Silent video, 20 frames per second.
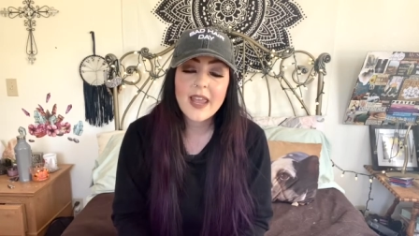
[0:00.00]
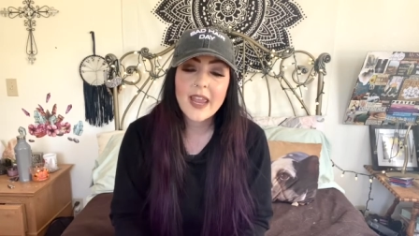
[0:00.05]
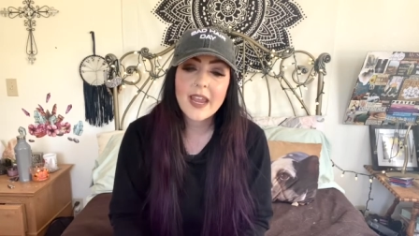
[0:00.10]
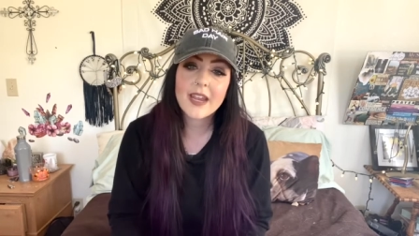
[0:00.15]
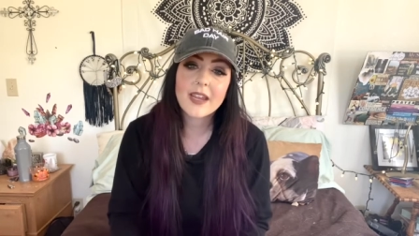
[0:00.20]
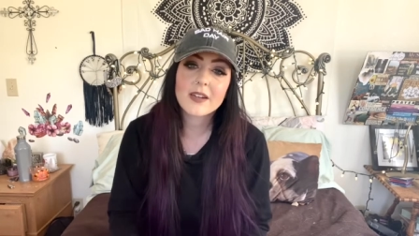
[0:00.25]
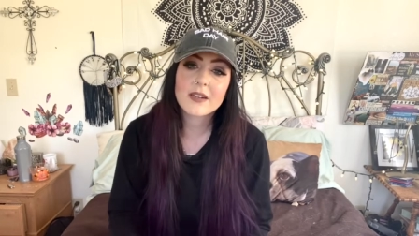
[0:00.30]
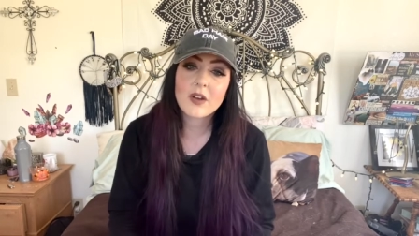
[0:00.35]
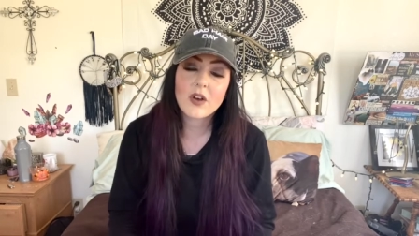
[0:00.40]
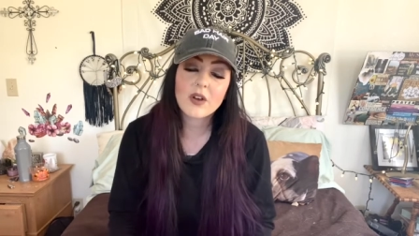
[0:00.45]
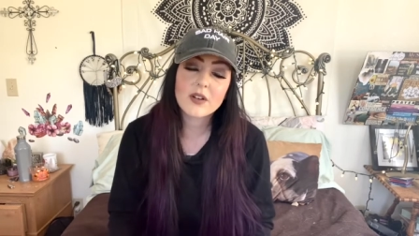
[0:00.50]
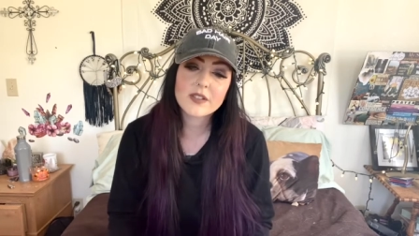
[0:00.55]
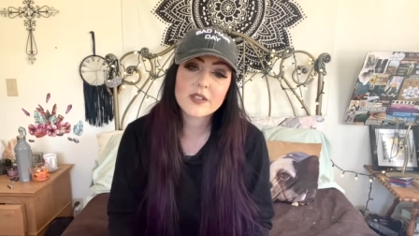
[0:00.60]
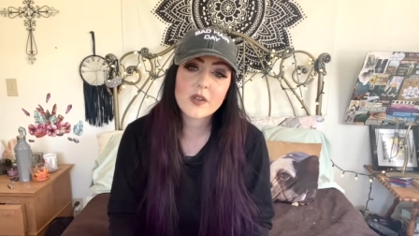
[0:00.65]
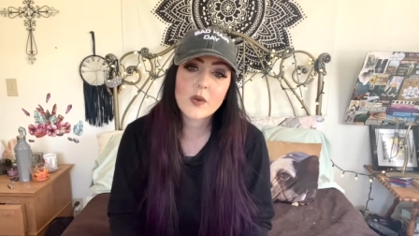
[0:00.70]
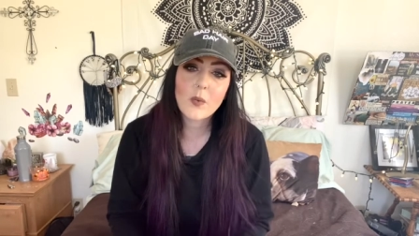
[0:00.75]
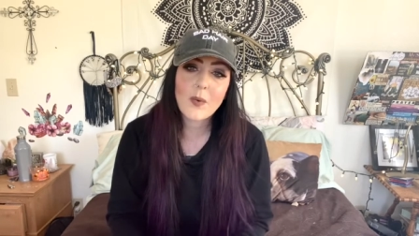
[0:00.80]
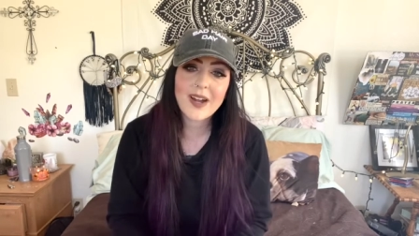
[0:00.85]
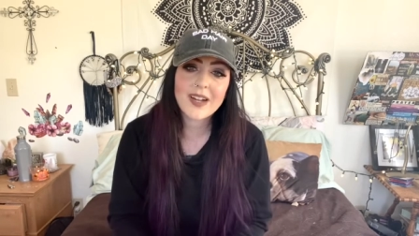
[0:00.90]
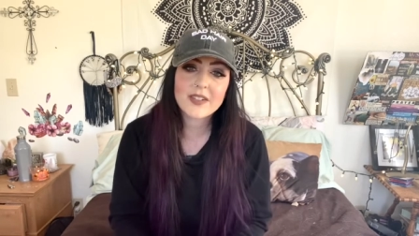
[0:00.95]
and
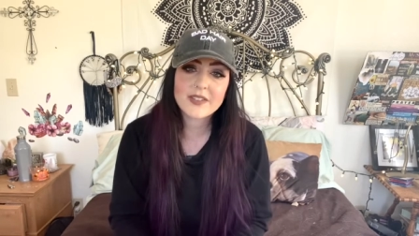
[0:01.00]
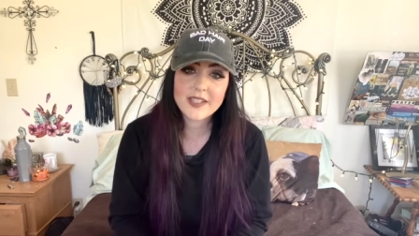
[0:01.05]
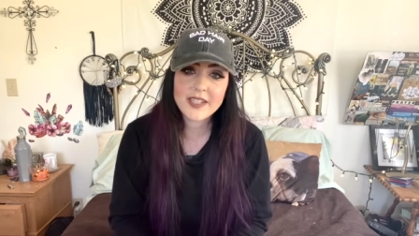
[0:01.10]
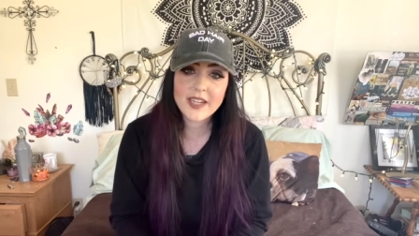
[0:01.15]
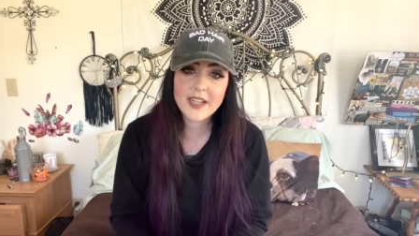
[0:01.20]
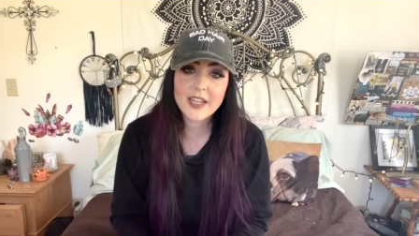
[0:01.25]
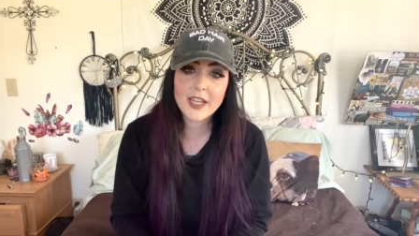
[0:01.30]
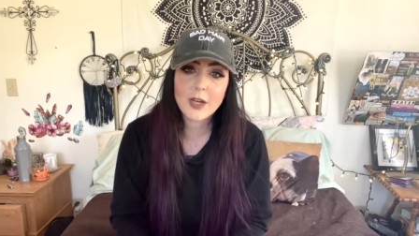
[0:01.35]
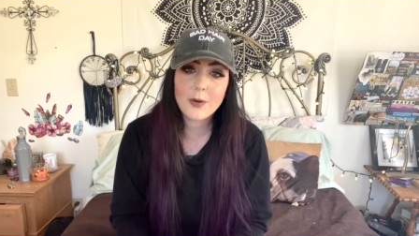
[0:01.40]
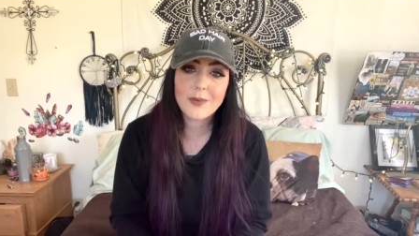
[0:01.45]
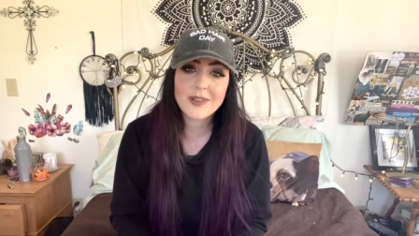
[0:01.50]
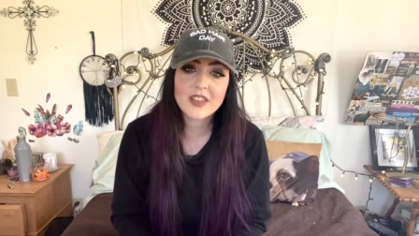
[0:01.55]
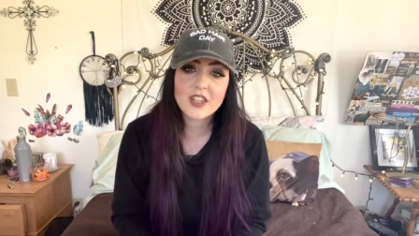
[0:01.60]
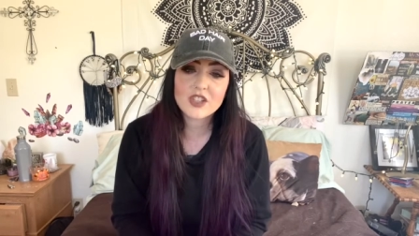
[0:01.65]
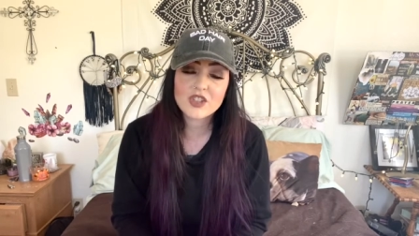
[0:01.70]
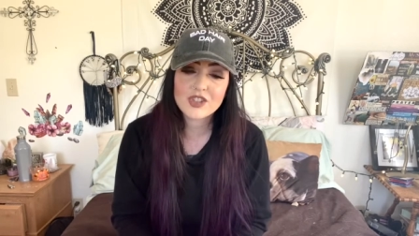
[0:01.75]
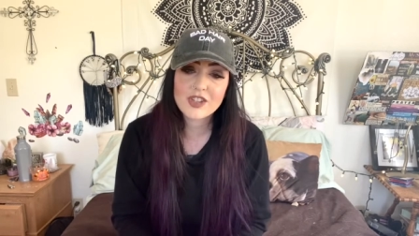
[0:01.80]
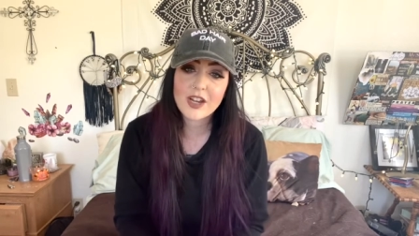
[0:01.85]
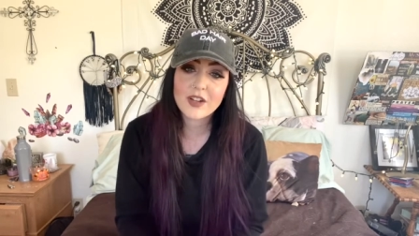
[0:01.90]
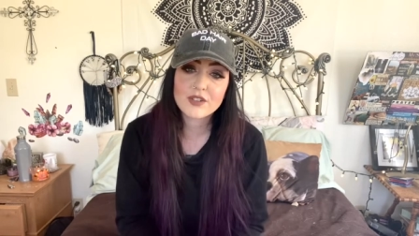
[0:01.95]
also while dealing with the
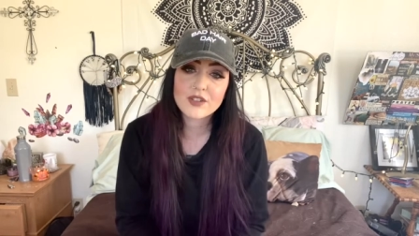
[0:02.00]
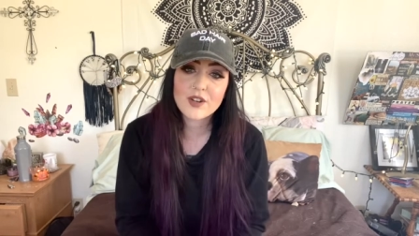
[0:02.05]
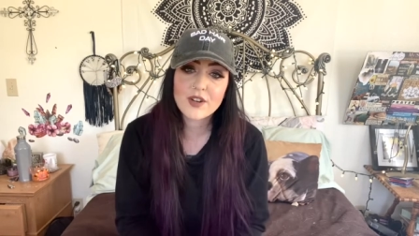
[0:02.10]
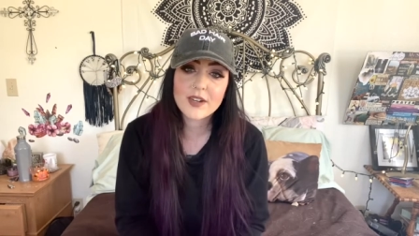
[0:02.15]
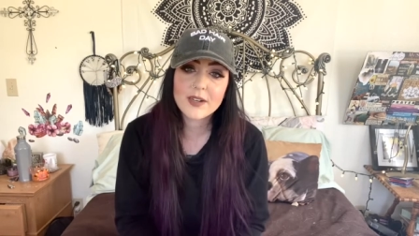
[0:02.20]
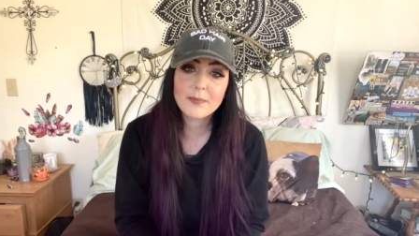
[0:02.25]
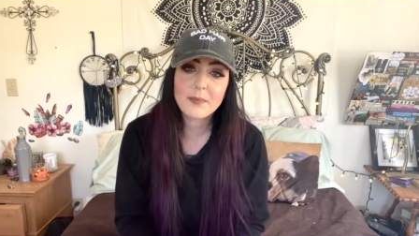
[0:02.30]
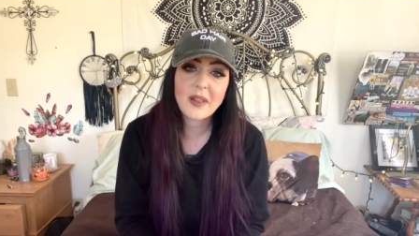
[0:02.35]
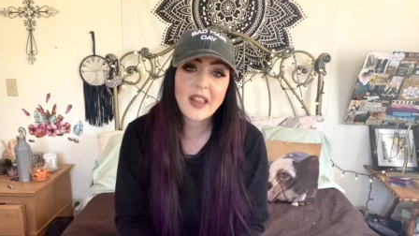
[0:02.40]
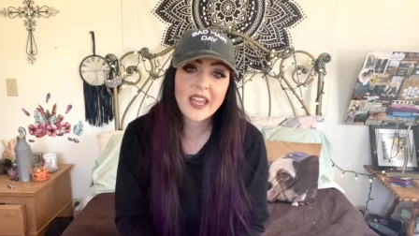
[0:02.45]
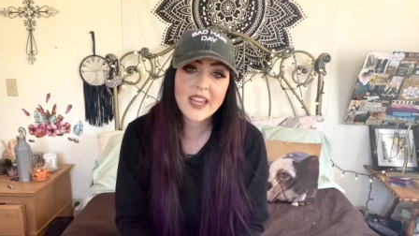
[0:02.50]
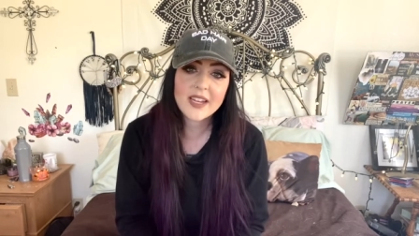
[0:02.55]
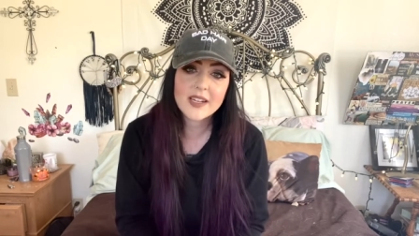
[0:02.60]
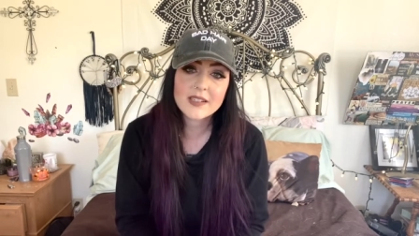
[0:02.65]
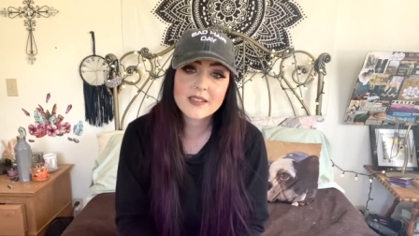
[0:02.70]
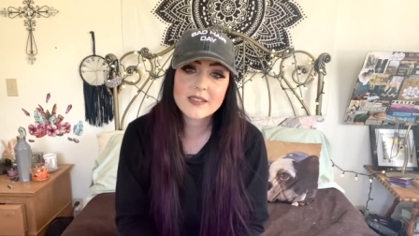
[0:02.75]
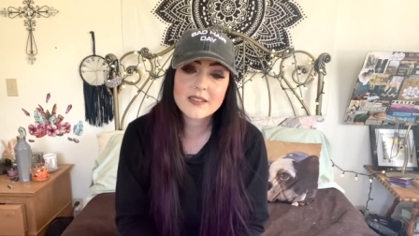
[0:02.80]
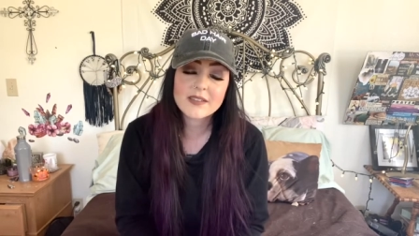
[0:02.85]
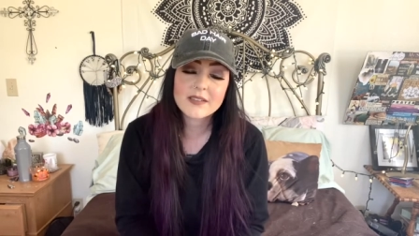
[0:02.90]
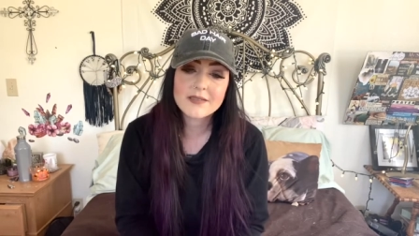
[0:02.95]
shelter in
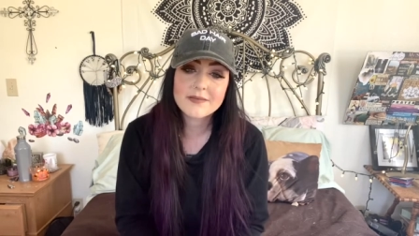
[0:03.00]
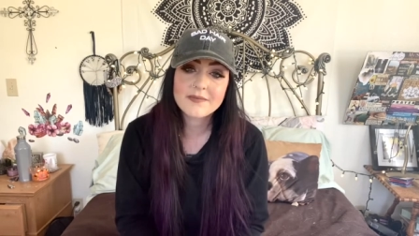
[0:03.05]
place.